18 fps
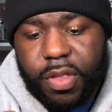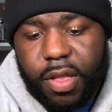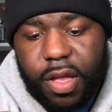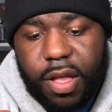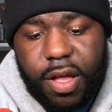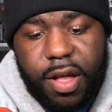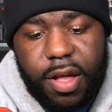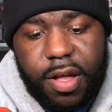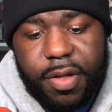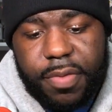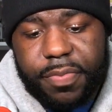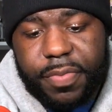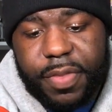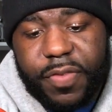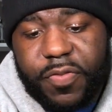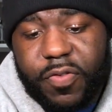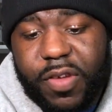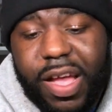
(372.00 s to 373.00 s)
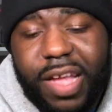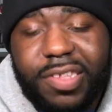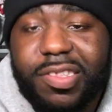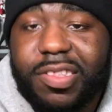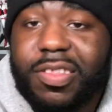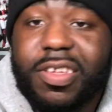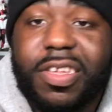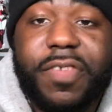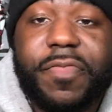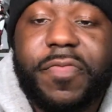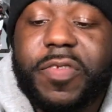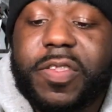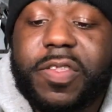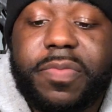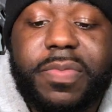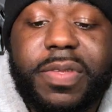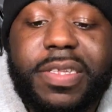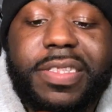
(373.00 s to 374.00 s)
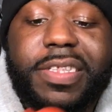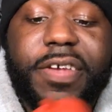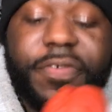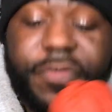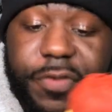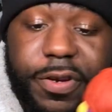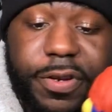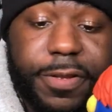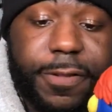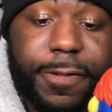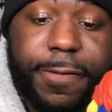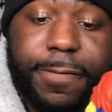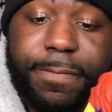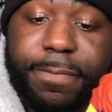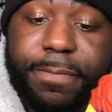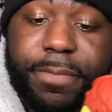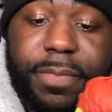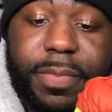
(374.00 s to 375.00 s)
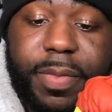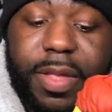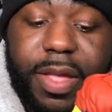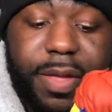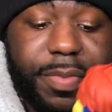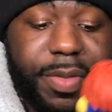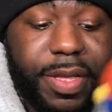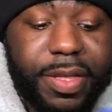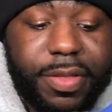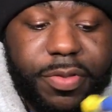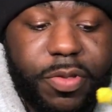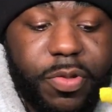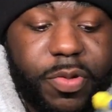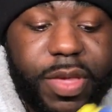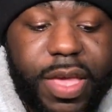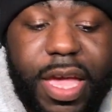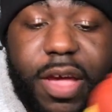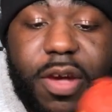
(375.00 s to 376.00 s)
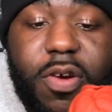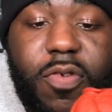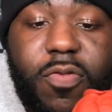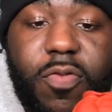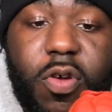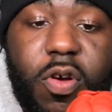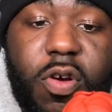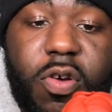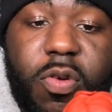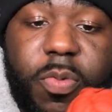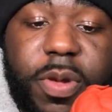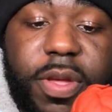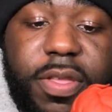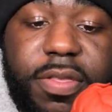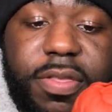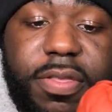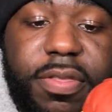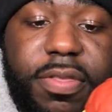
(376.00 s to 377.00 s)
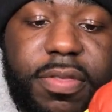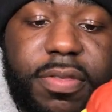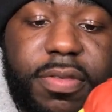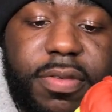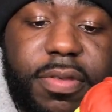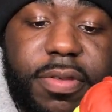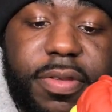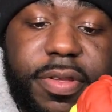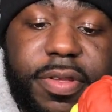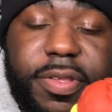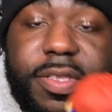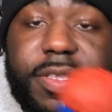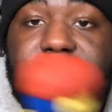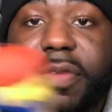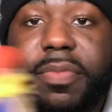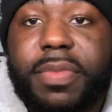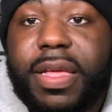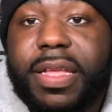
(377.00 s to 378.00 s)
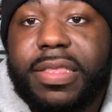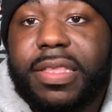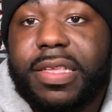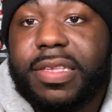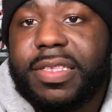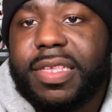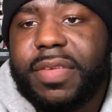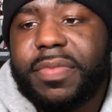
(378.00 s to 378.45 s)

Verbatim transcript: Um, if you guys are looking for something different, I mean, you can't go wrong with something like this.